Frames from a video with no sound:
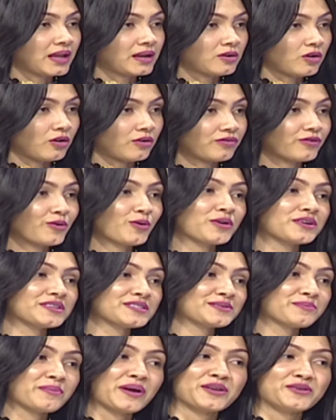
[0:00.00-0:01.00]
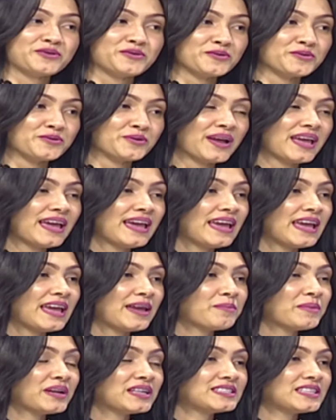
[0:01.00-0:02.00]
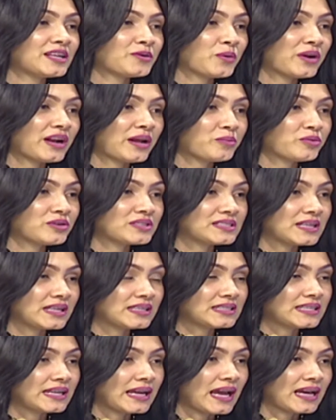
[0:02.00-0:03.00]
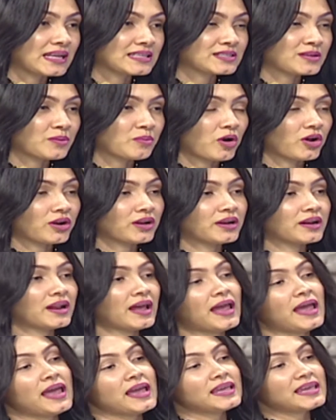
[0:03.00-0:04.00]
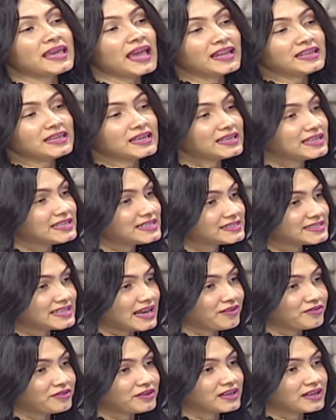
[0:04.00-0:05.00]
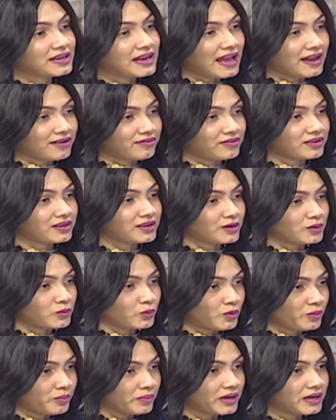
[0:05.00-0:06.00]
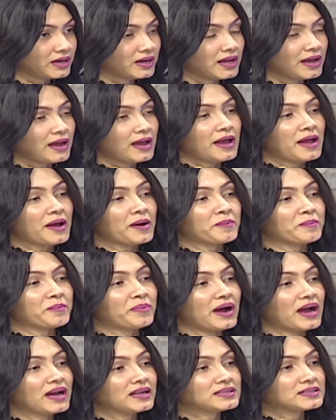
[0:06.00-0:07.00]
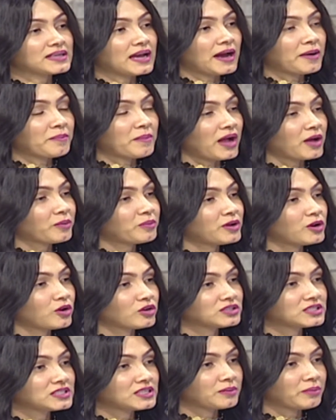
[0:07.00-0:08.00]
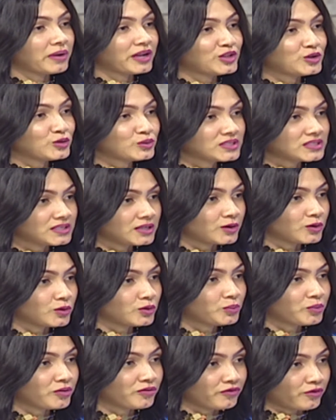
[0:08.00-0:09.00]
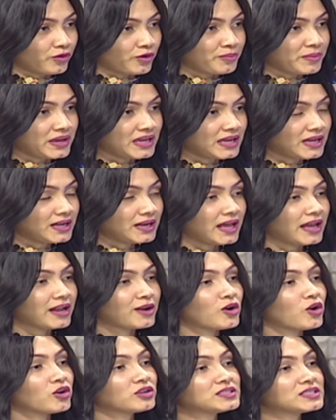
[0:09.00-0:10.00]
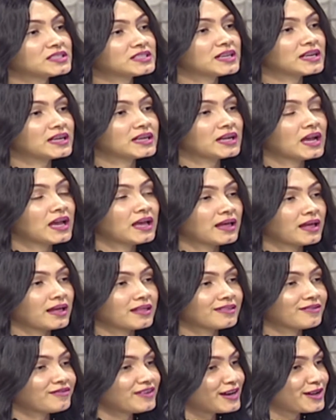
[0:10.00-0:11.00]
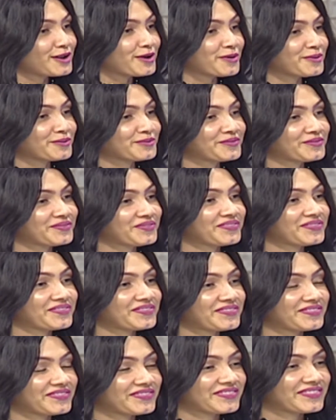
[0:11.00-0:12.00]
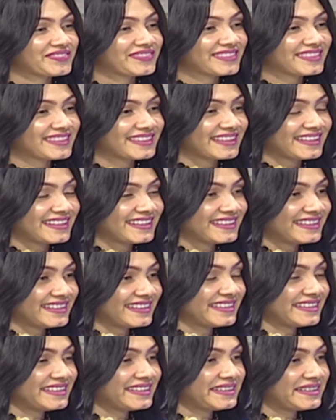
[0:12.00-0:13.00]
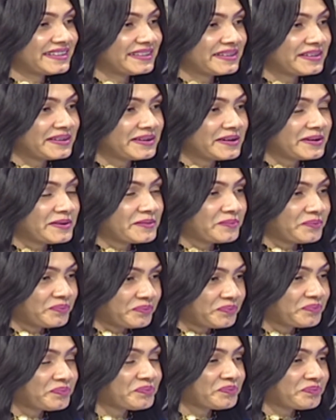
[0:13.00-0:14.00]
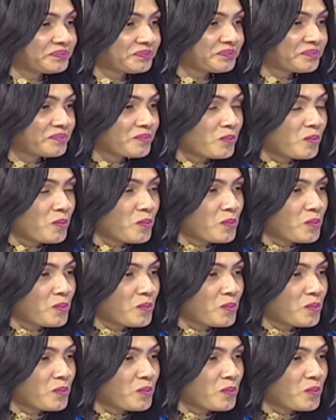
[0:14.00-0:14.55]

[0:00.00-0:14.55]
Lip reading: of course my new image and what I'm presenting as the modern Kenyan, East African woman. Of course. But I'll be launching my new single, performing it, and launching the video. Yes, before we even get into your single, I want to talk